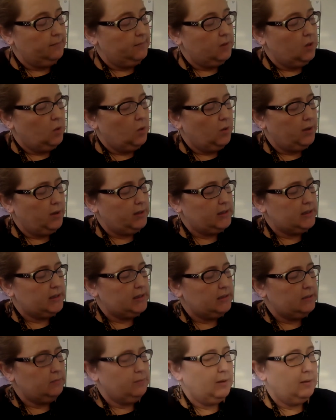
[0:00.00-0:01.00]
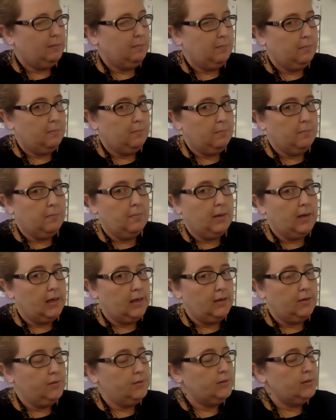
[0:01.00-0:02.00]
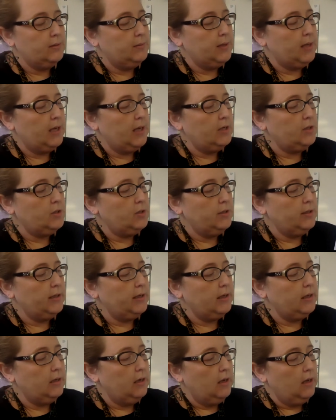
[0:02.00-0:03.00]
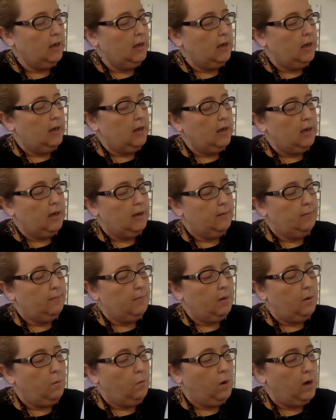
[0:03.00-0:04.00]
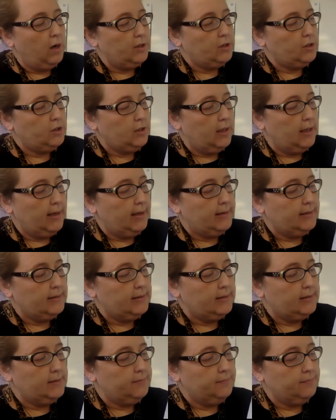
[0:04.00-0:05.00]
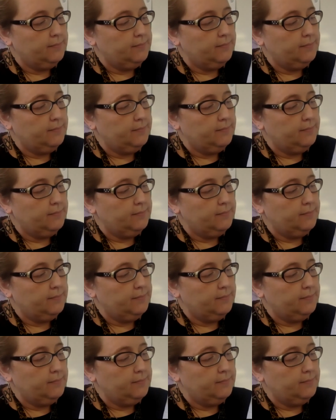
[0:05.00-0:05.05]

Corks, you may use them occasionally. A watch glass,